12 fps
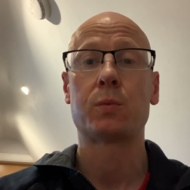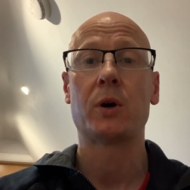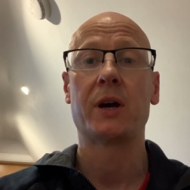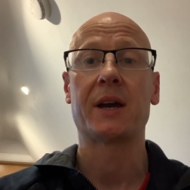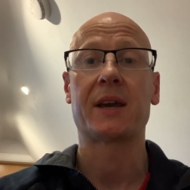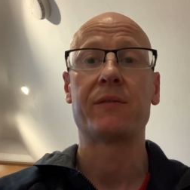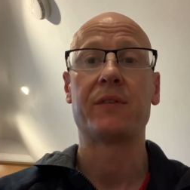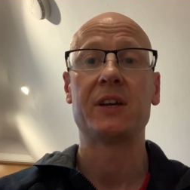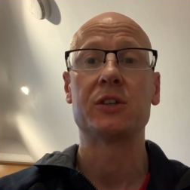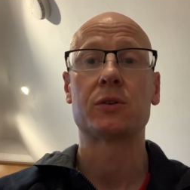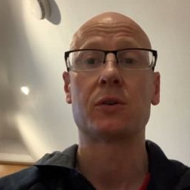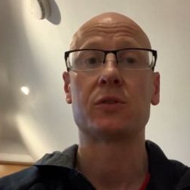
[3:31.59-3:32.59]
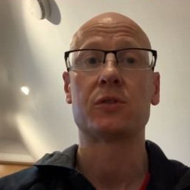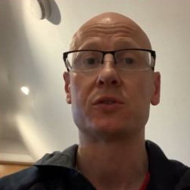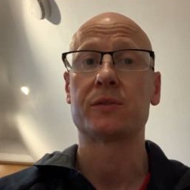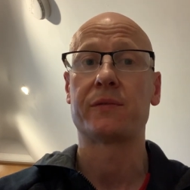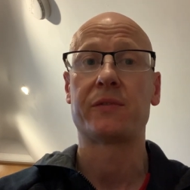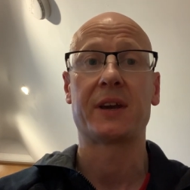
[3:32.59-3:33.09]
work if Esau
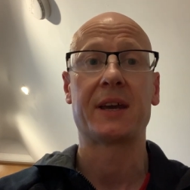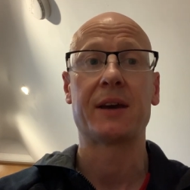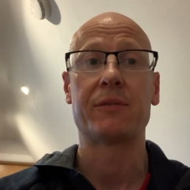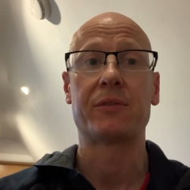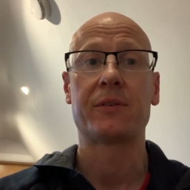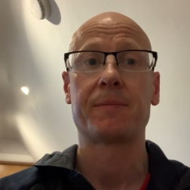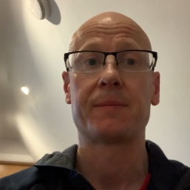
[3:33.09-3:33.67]
doesn't forgive.